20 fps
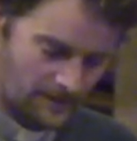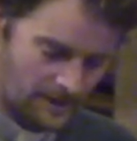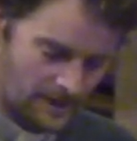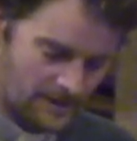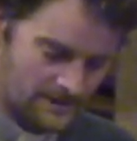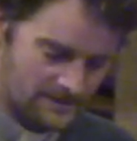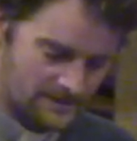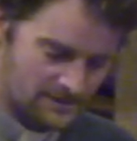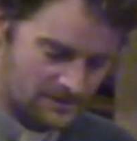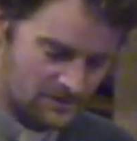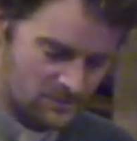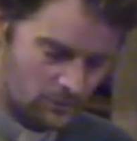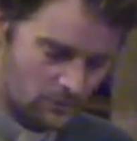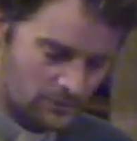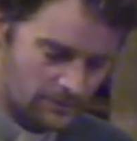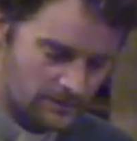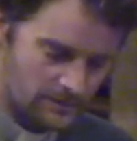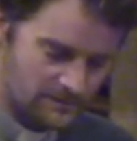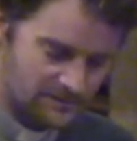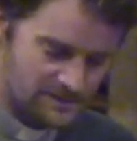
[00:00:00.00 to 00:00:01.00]
And it's a
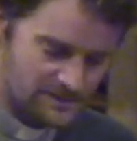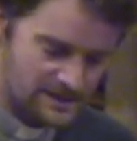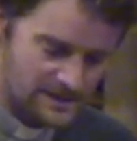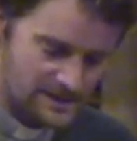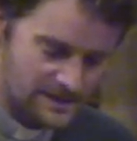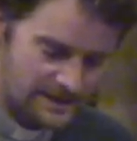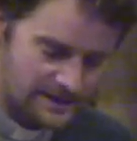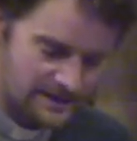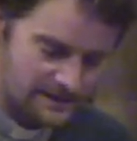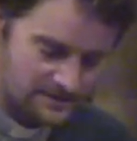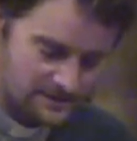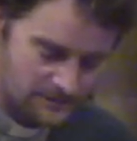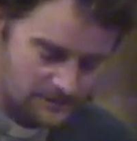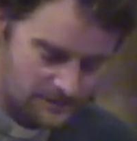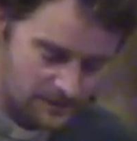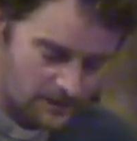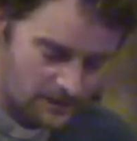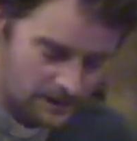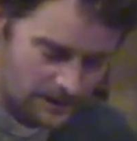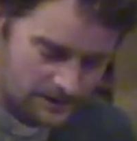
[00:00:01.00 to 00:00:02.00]
story of seeking to
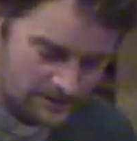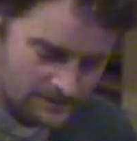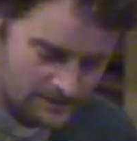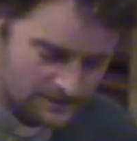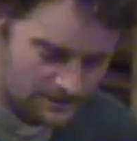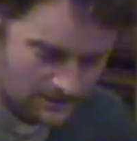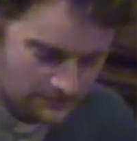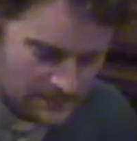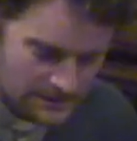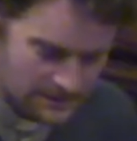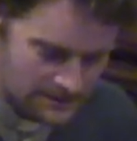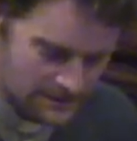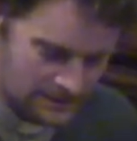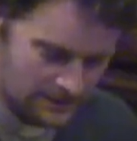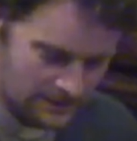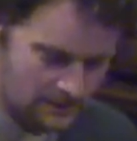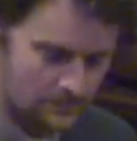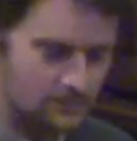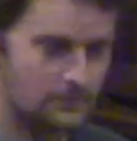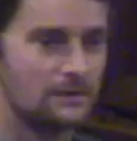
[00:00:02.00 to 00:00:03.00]
find
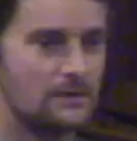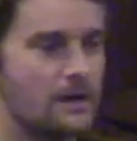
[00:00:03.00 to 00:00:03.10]
meaning